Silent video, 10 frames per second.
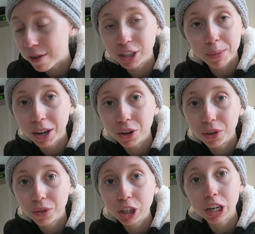every time I go to
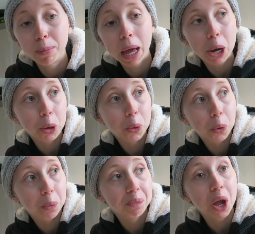the fridge, I'm like,
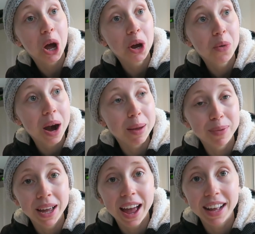oh, a
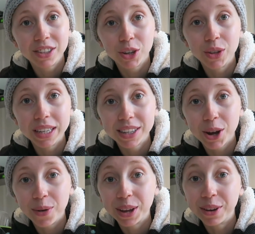grape. And so these are
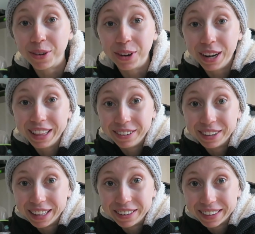going really